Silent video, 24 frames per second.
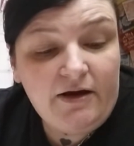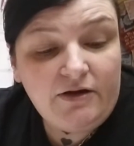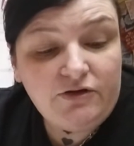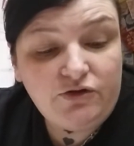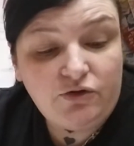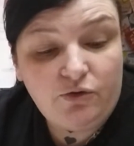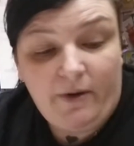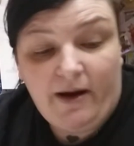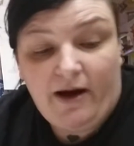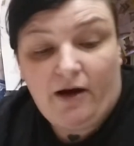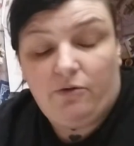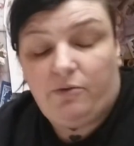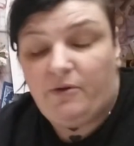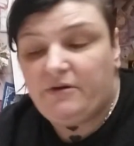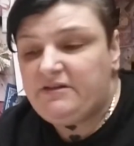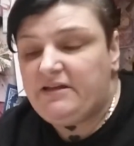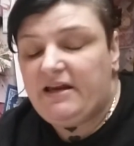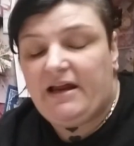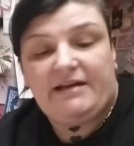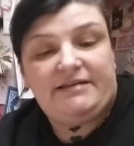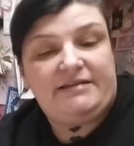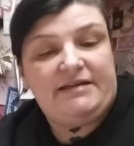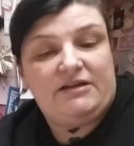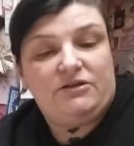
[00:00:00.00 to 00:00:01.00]
So wow, what
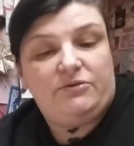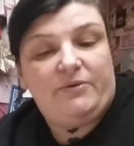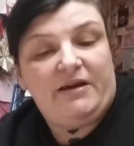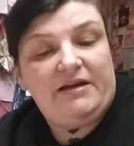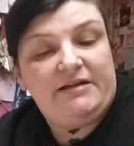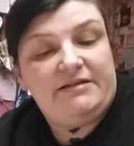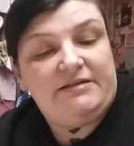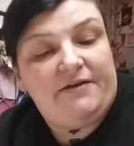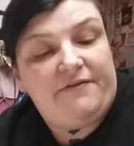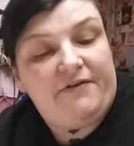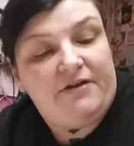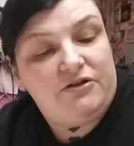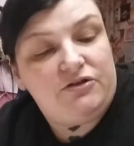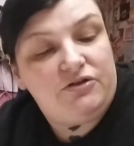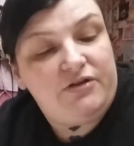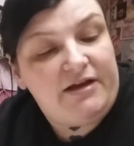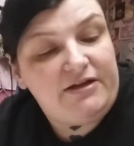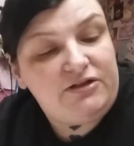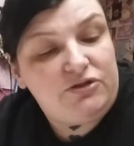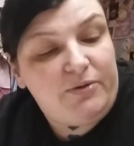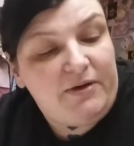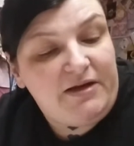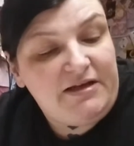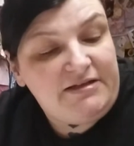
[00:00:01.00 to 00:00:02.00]
did I say, 27, so
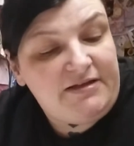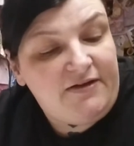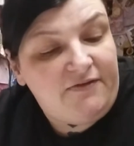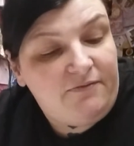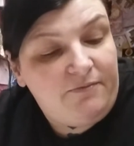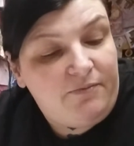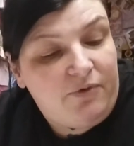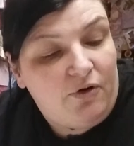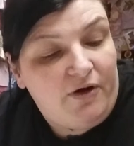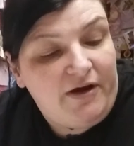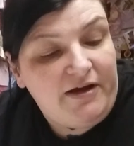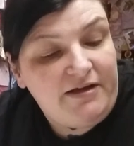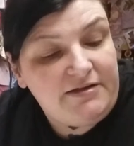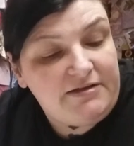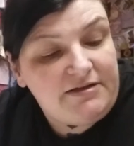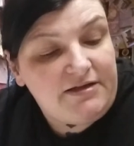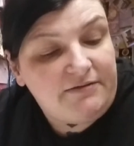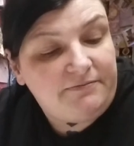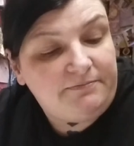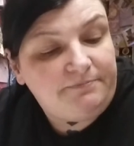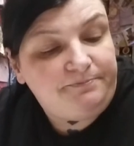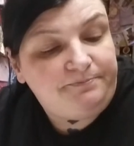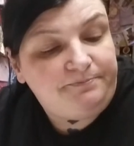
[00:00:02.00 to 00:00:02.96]
that's 27 points.